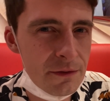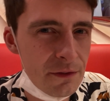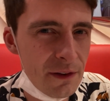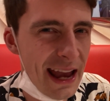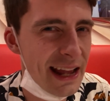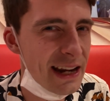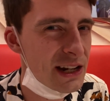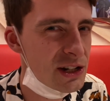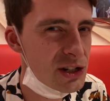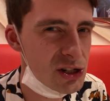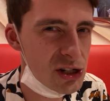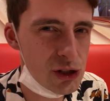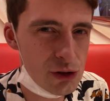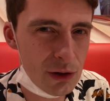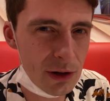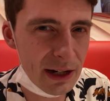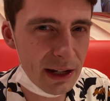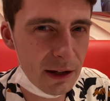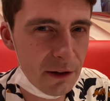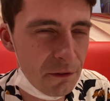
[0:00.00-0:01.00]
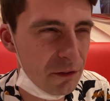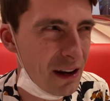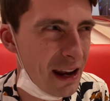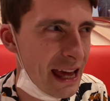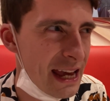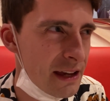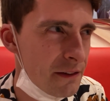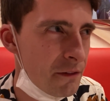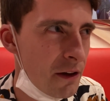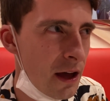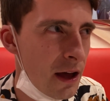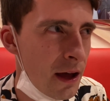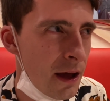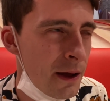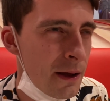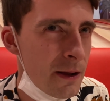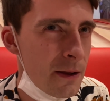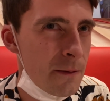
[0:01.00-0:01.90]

energy drink flavor.